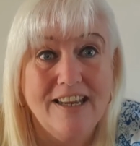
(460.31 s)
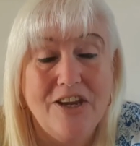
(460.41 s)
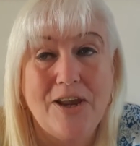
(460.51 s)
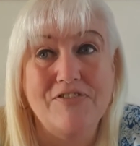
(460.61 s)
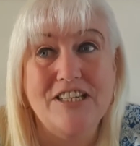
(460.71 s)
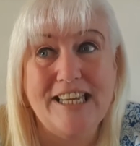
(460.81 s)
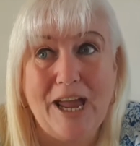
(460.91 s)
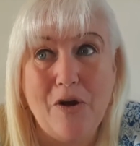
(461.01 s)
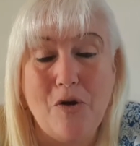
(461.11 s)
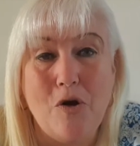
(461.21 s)
You have to
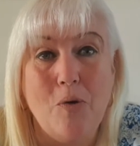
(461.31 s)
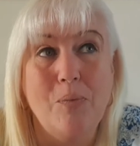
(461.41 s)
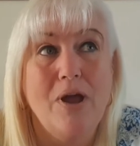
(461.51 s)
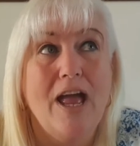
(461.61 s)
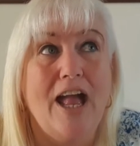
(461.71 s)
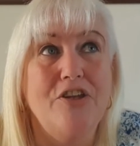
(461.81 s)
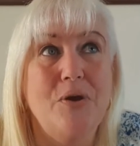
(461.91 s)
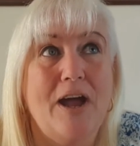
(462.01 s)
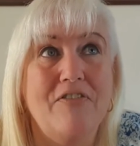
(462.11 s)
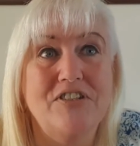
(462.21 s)
get up and you
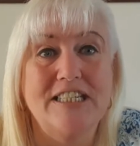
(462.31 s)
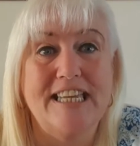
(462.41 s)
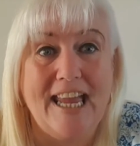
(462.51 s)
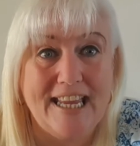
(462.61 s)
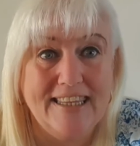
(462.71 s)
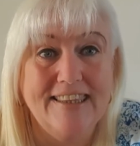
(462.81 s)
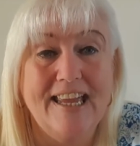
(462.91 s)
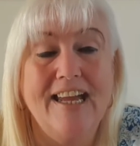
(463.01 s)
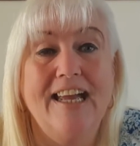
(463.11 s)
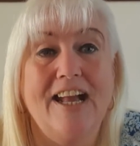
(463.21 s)
have to get in
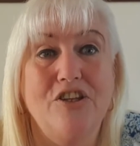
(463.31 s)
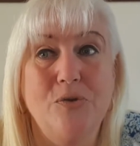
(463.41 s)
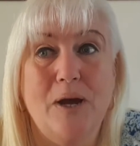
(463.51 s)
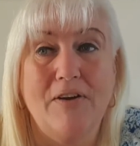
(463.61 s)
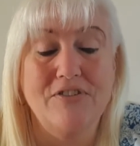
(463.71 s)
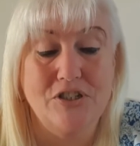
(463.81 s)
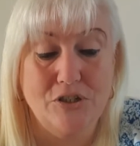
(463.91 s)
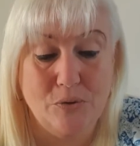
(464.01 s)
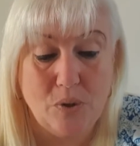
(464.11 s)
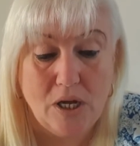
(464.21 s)
there and you have
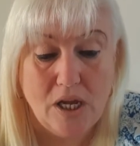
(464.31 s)
to